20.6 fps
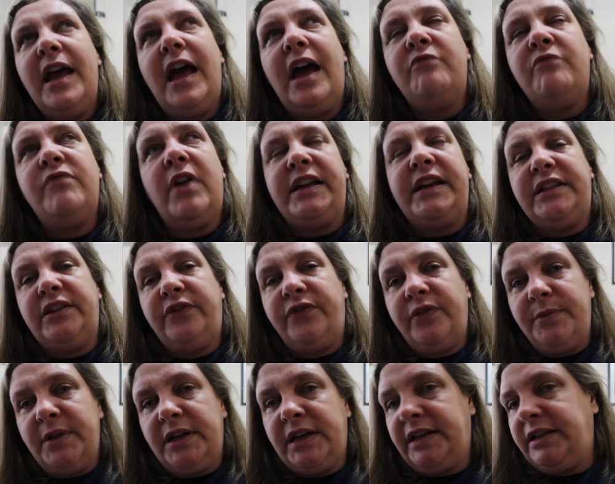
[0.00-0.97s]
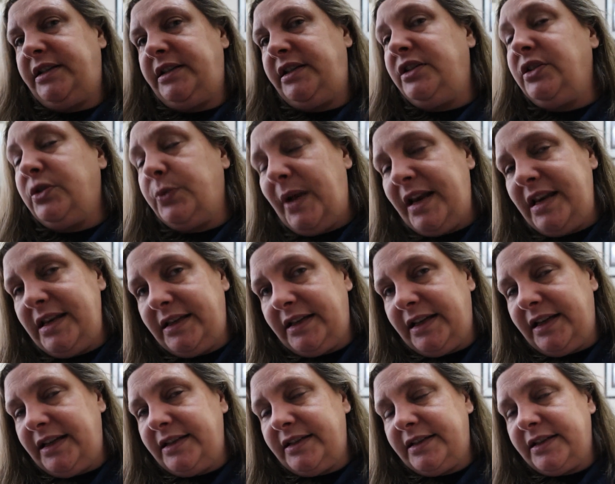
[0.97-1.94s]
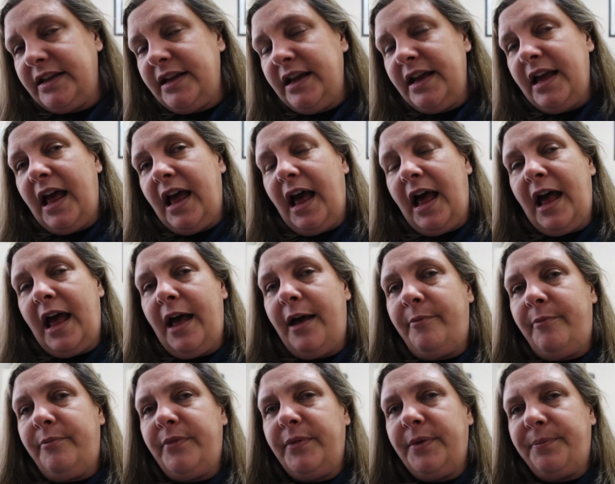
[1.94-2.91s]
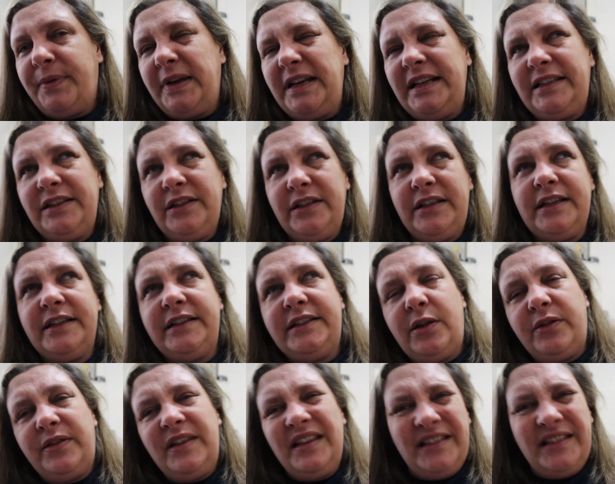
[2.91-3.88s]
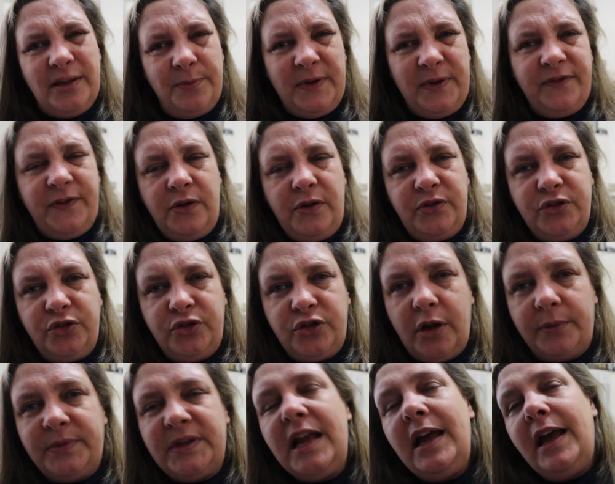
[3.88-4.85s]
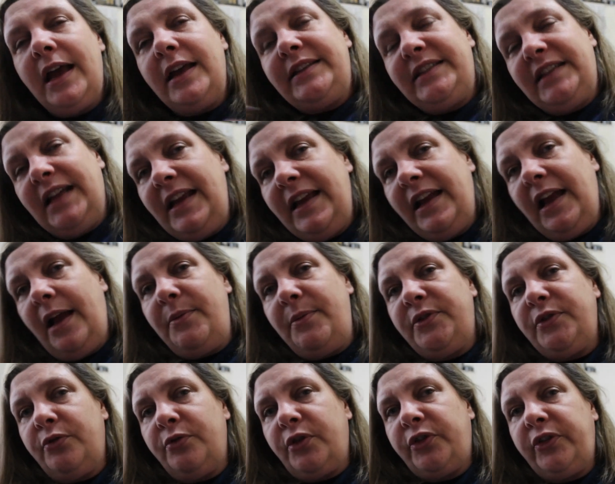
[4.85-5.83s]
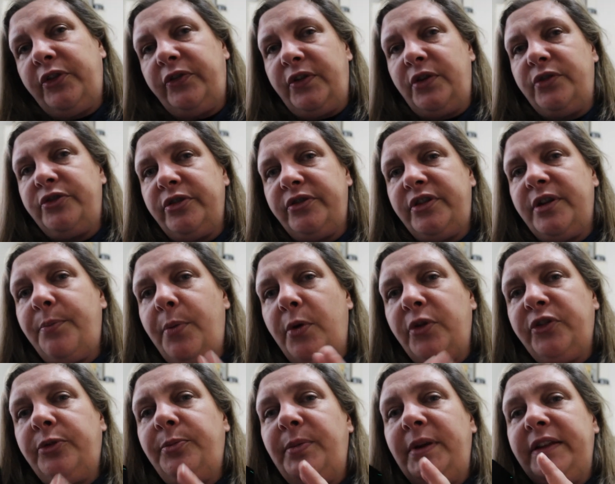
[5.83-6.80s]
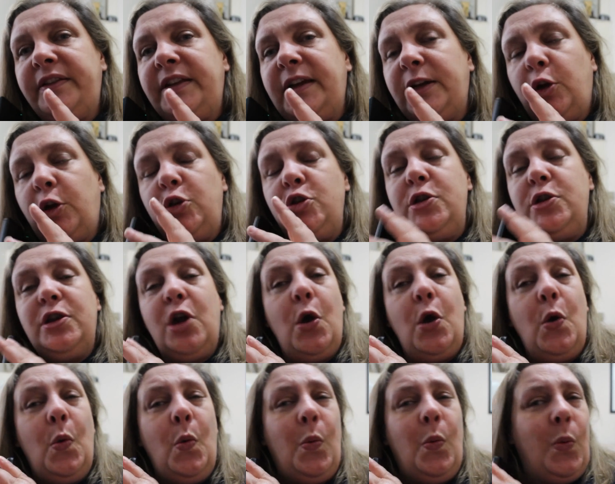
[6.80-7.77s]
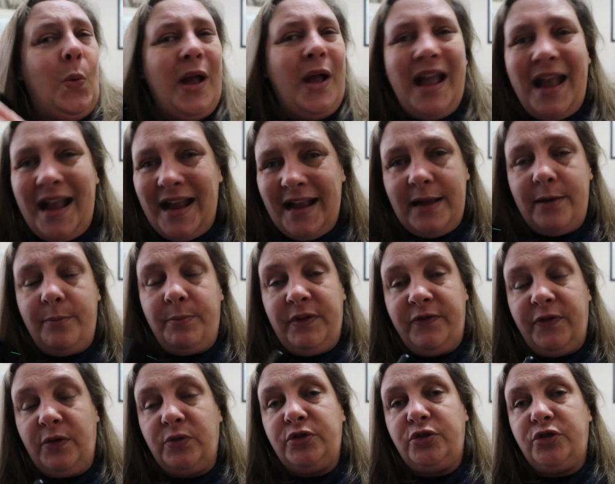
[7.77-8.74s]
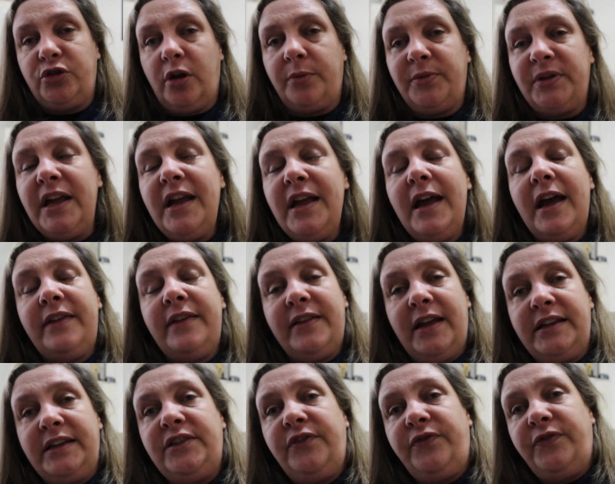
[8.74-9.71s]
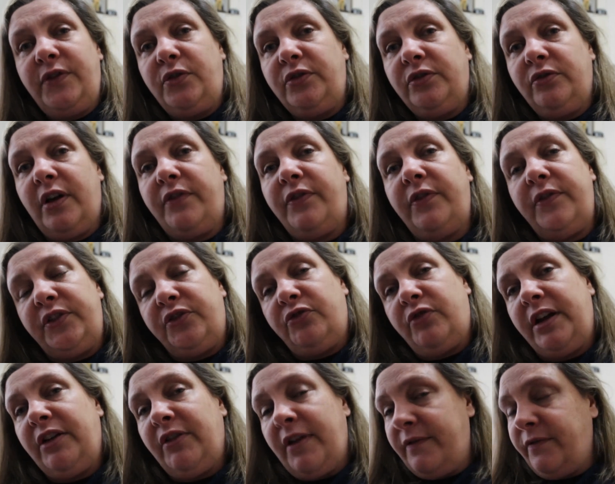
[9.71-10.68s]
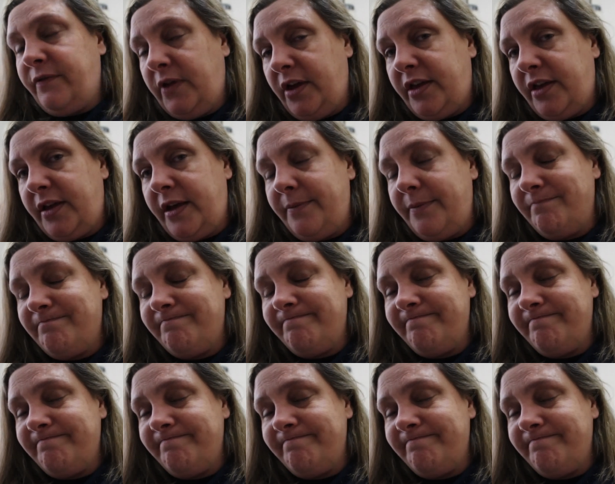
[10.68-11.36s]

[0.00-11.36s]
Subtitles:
a writer from the 1920s, but he still thinks, well, this could be photoshopped, until he comes across a photo that possibly that could no way be photoshopped, and that is a photograph of his great-grandfather.